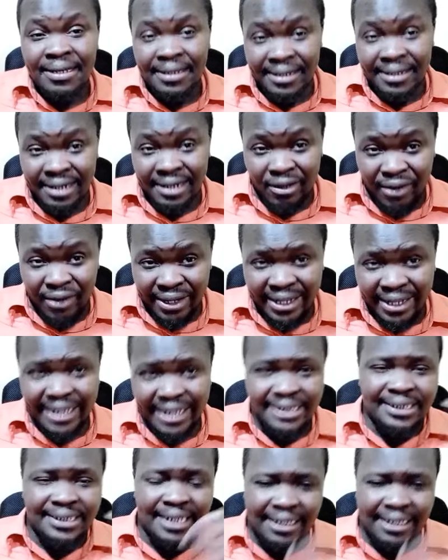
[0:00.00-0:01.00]
in our
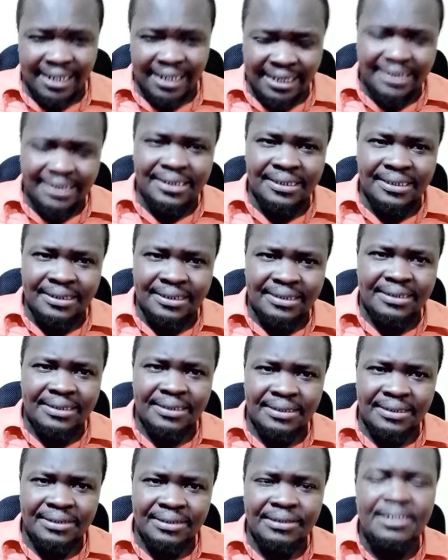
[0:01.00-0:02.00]
next
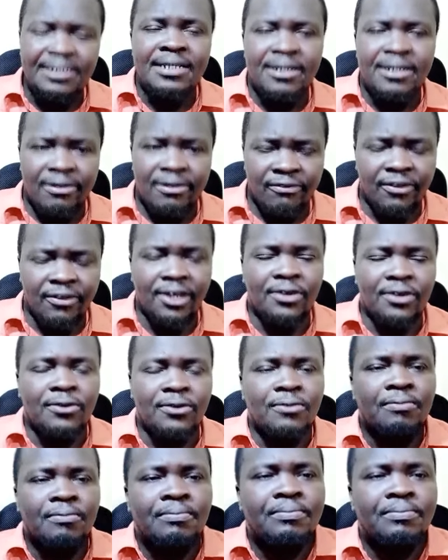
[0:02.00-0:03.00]
analysis. Thank
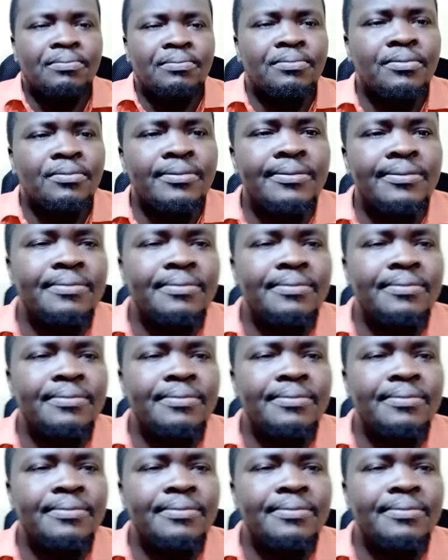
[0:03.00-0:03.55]
you.